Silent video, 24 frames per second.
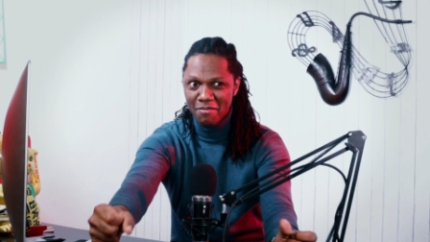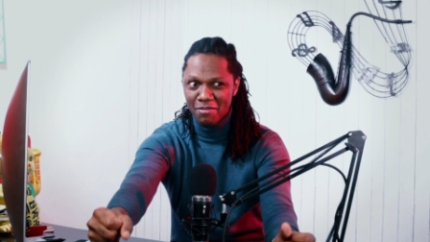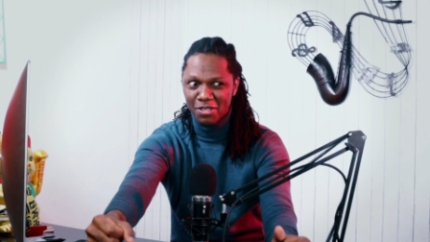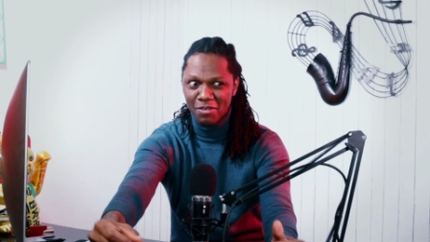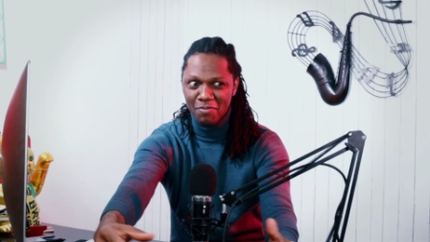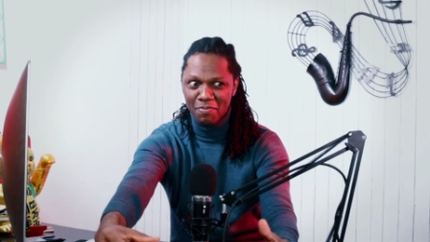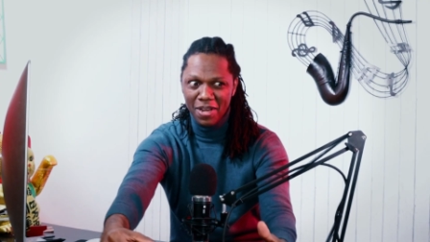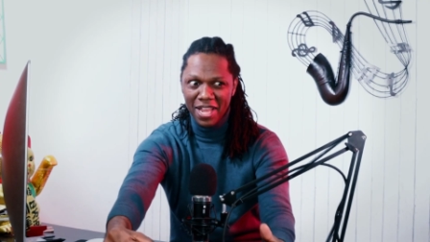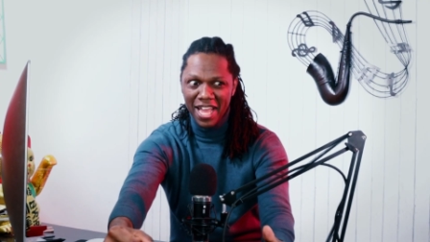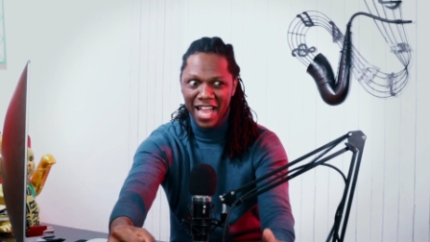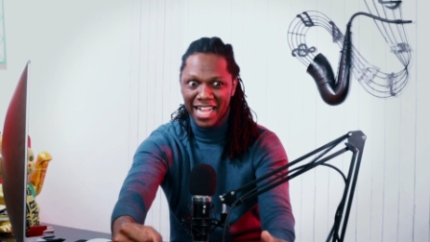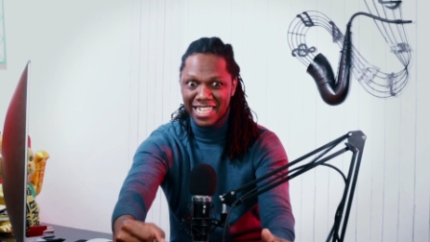able
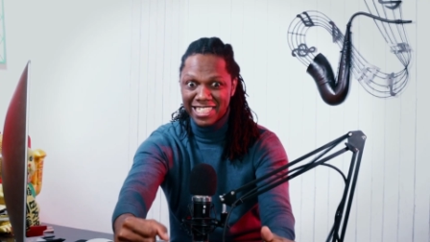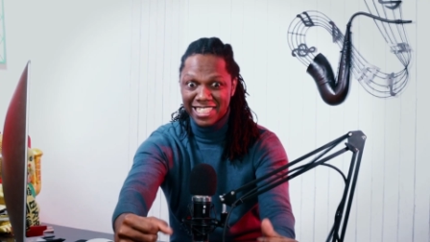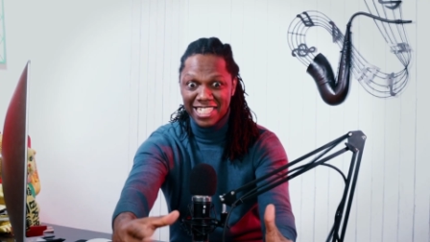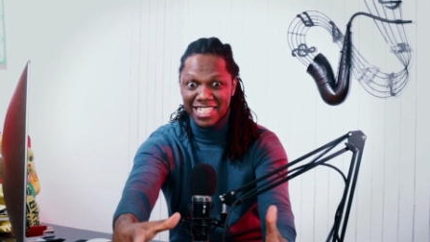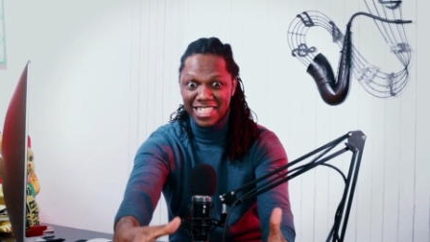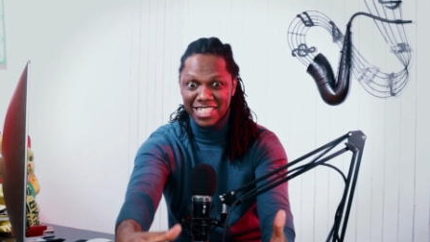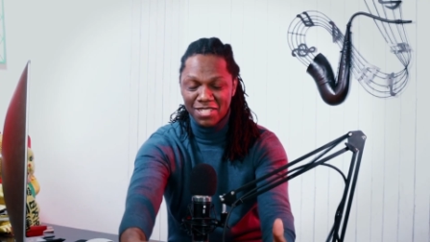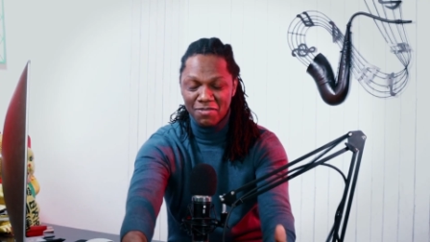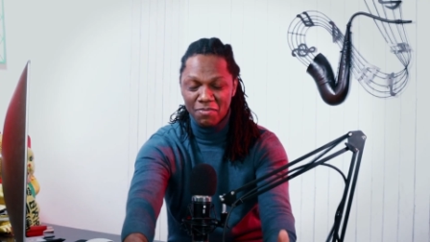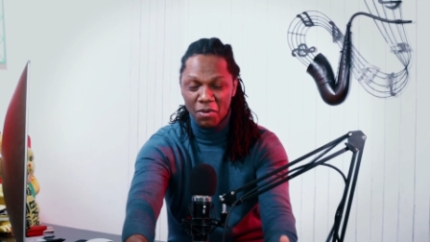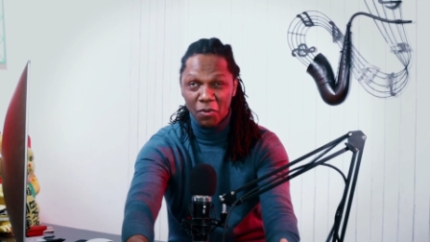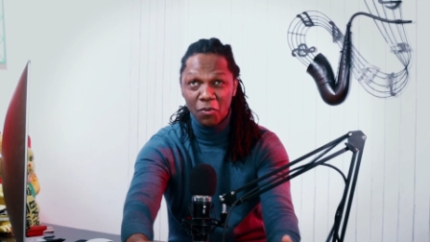to play
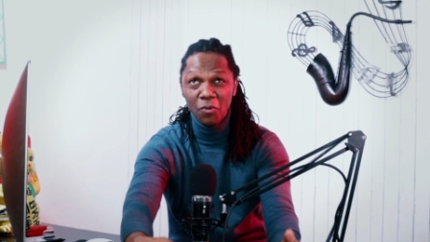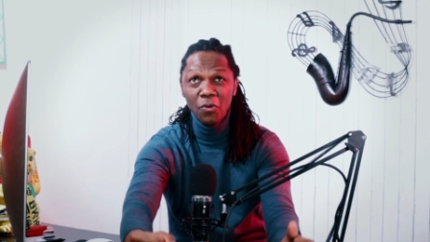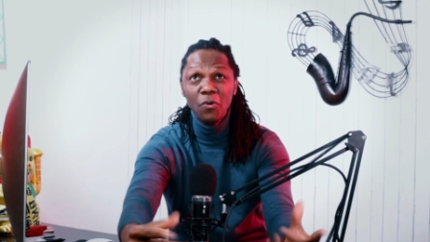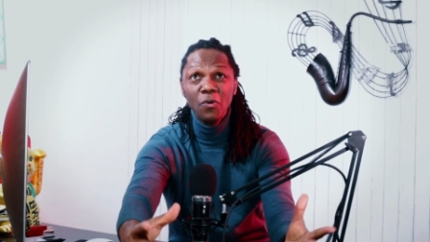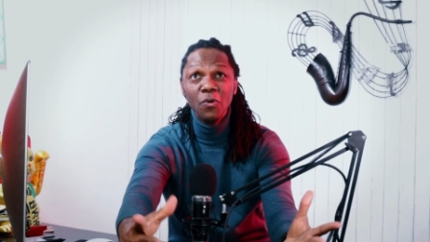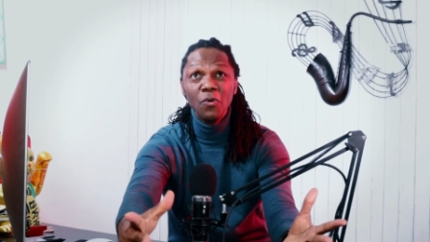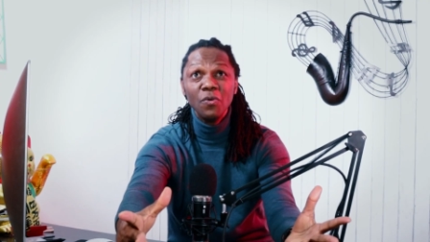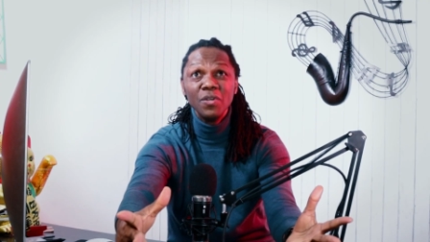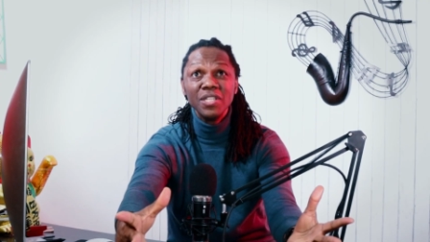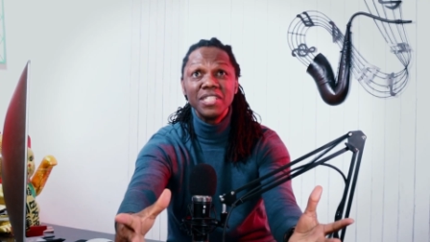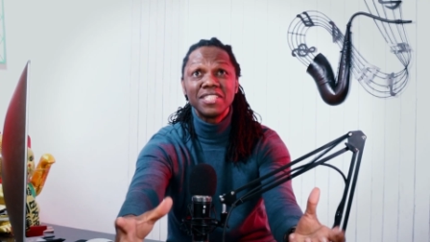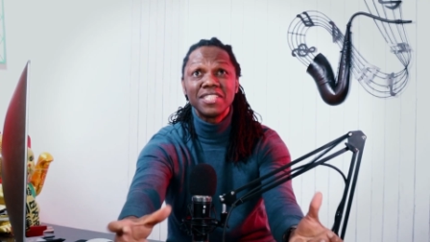altissimo.
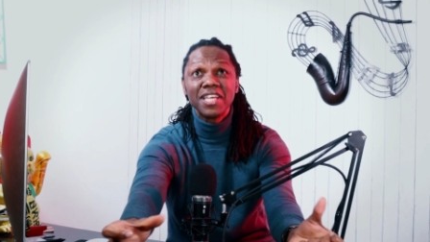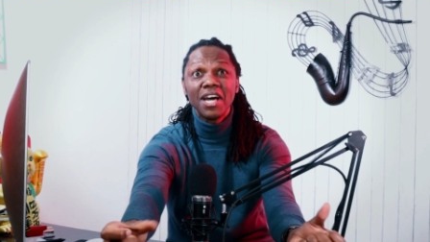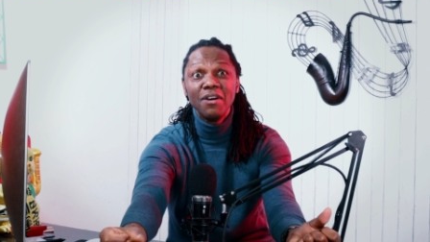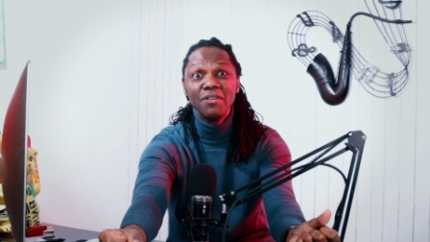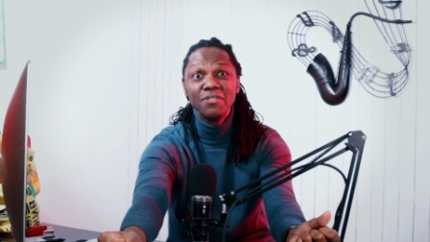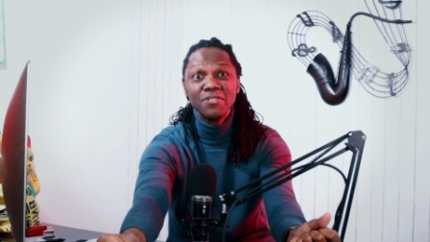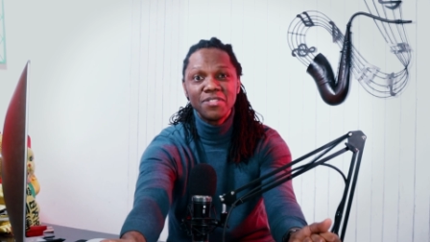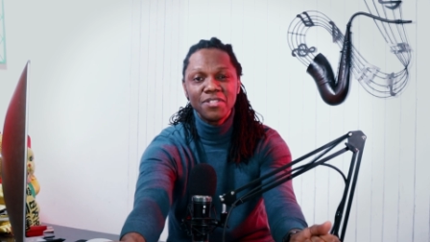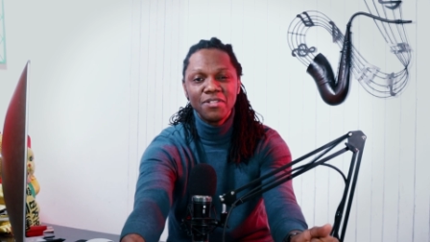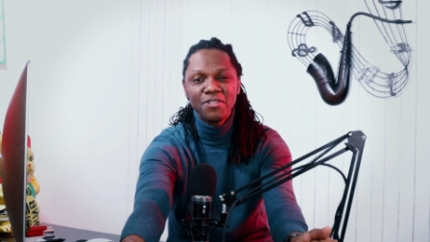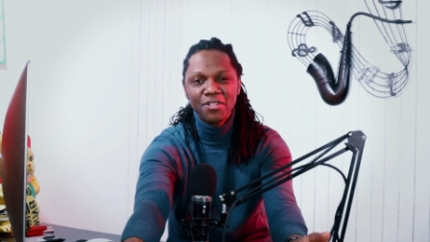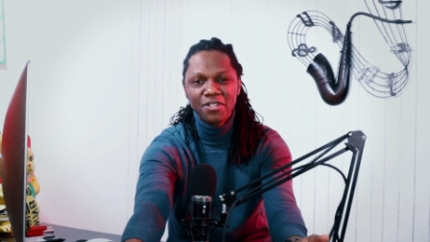Oh, it
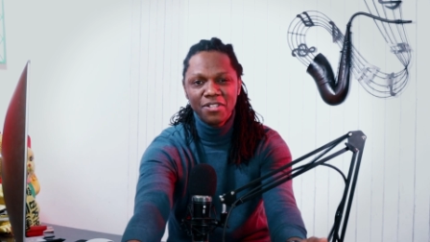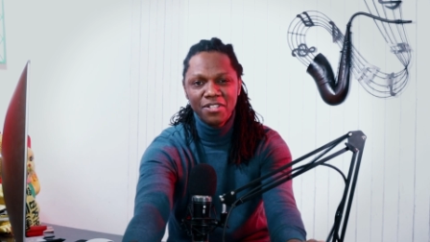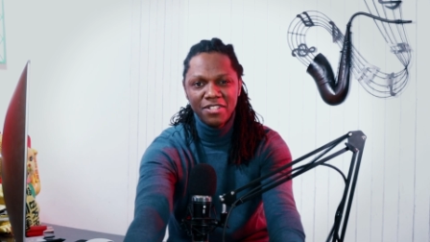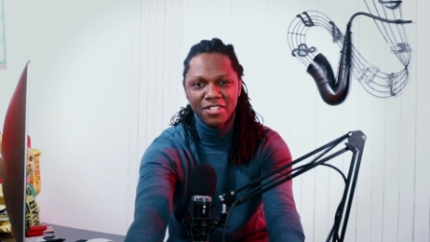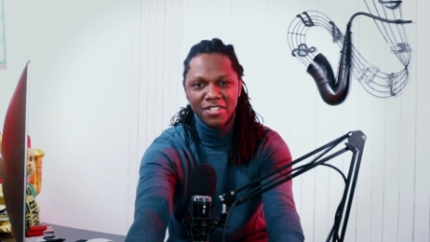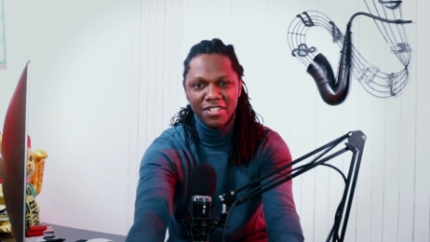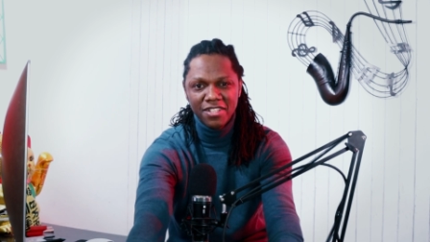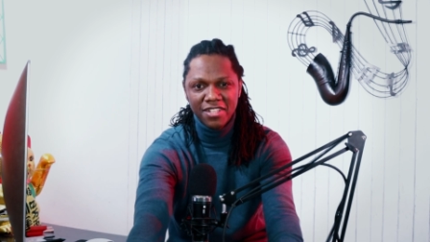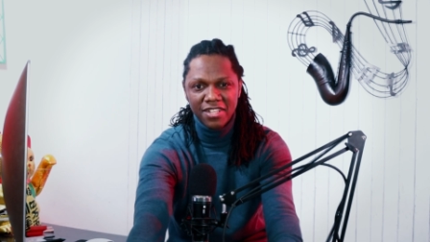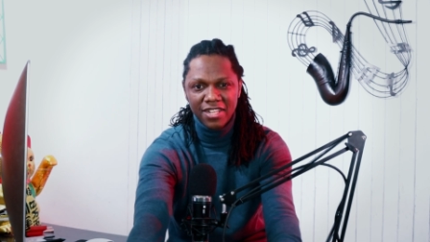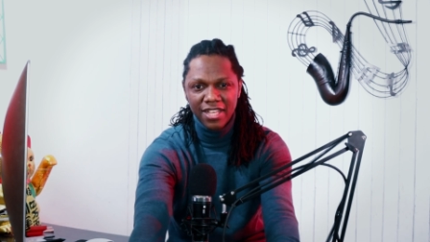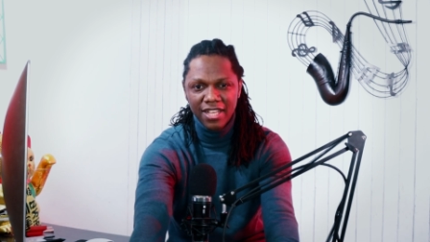sounds so
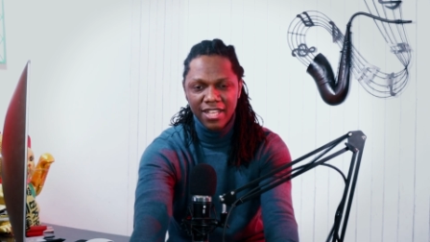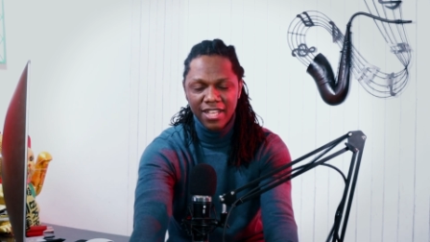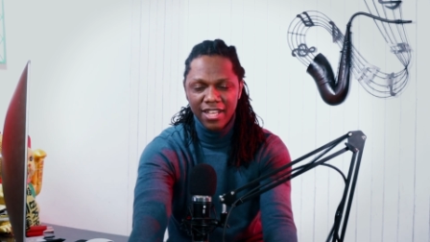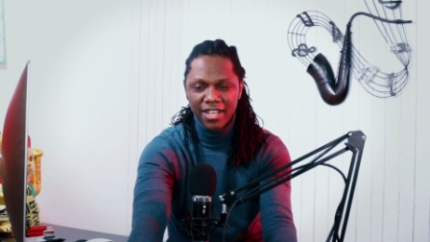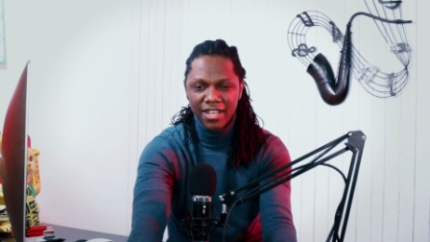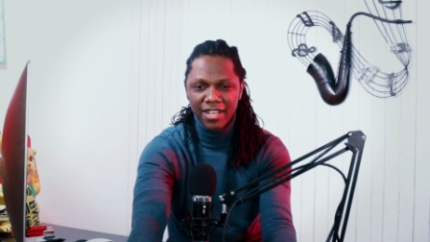good.